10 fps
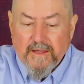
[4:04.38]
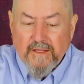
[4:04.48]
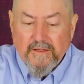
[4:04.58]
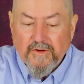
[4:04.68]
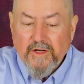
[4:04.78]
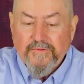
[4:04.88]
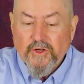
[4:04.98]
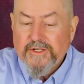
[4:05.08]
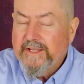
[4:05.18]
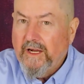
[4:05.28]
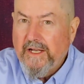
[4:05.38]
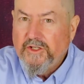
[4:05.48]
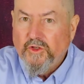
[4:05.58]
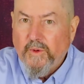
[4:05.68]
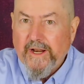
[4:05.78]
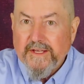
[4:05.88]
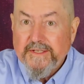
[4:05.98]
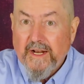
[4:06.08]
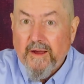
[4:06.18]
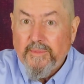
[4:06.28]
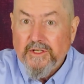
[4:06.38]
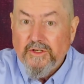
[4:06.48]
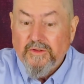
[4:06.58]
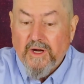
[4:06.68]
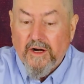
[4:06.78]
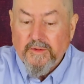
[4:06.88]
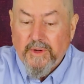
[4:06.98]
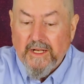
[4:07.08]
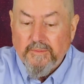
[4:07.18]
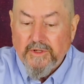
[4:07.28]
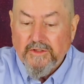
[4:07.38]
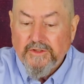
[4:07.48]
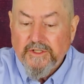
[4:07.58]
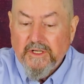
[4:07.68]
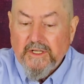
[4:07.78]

The very first thing I do when I set up a new Ardupilot build